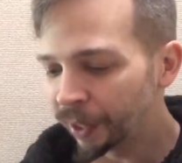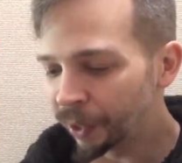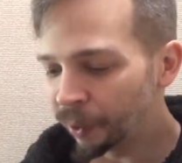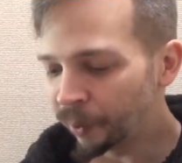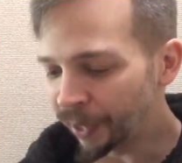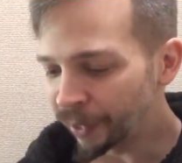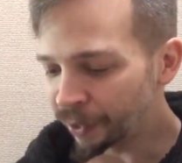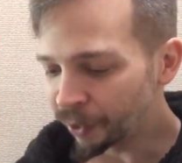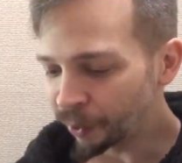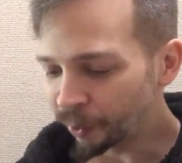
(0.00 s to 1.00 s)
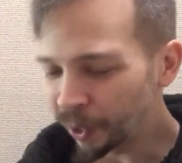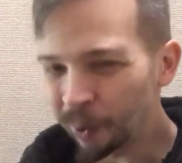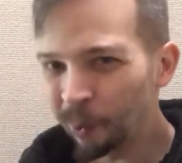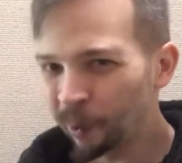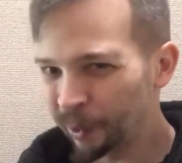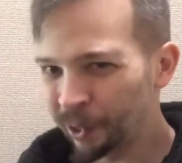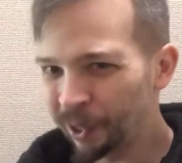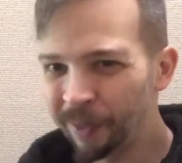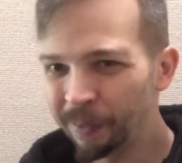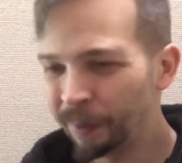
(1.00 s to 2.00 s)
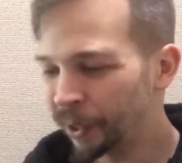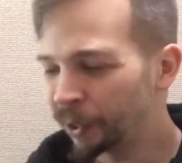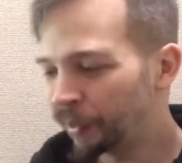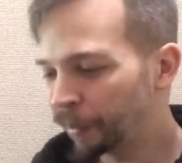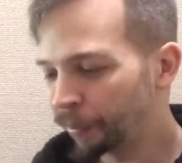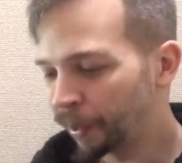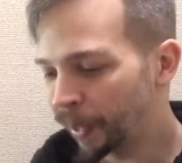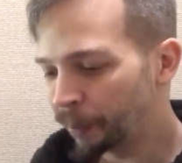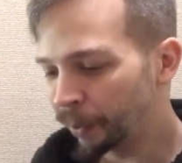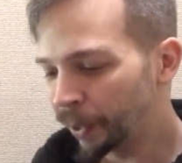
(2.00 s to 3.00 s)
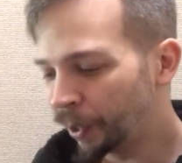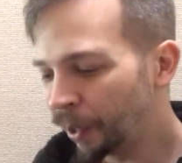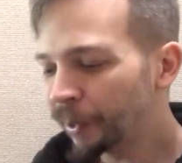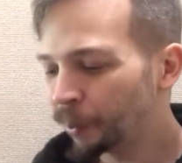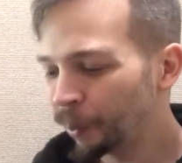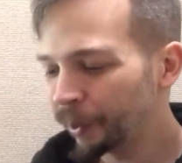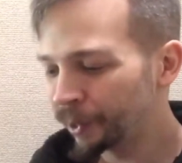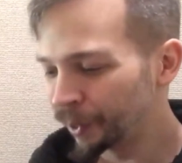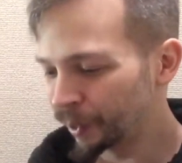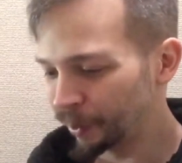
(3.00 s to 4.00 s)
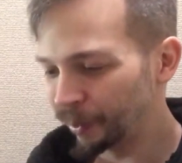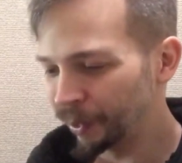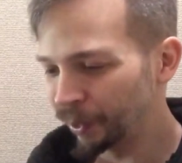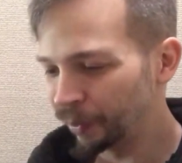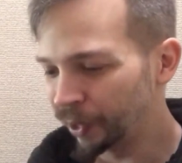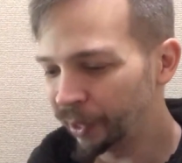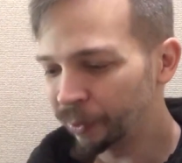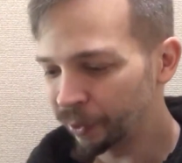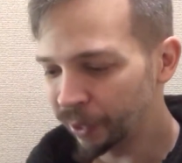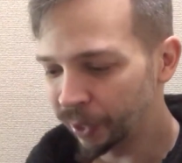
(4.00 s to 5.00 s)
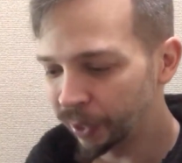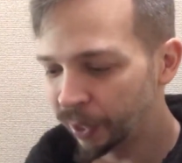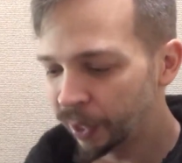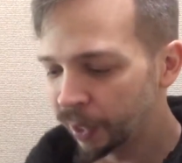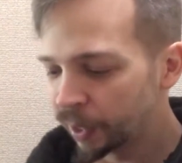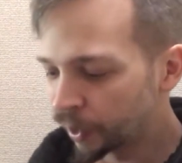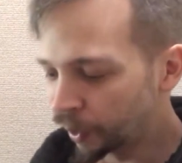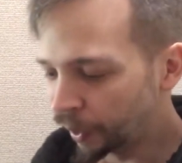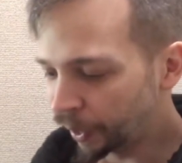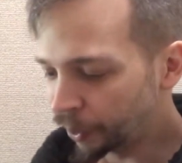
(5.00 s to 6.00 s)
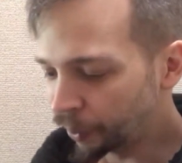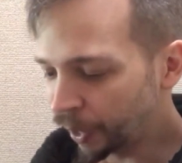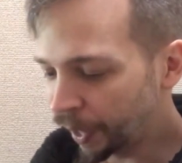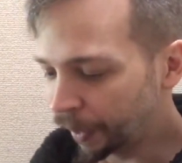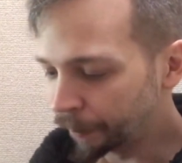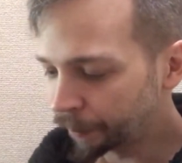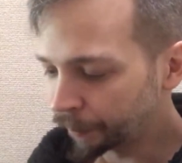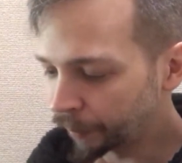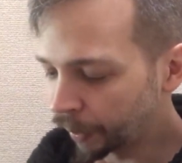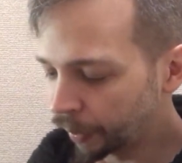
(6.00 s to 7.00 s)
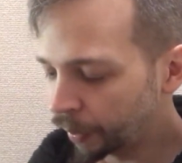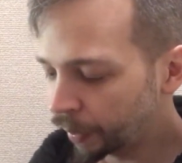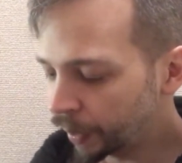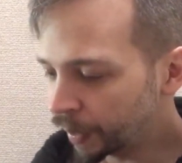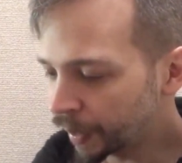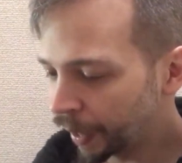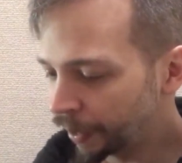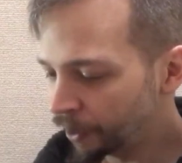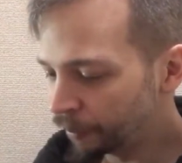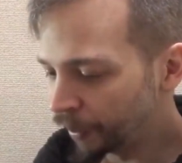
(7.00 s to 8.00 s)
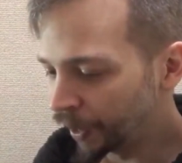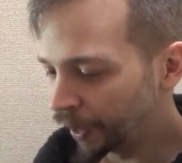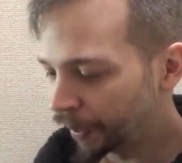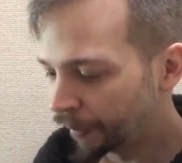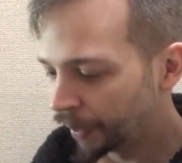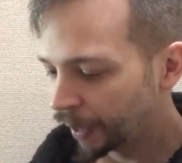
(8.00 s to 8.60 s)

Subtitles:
go into the origin of a bunch of different Nightbreed, and all the origin stories are really interesting. So like, you'll get these kind of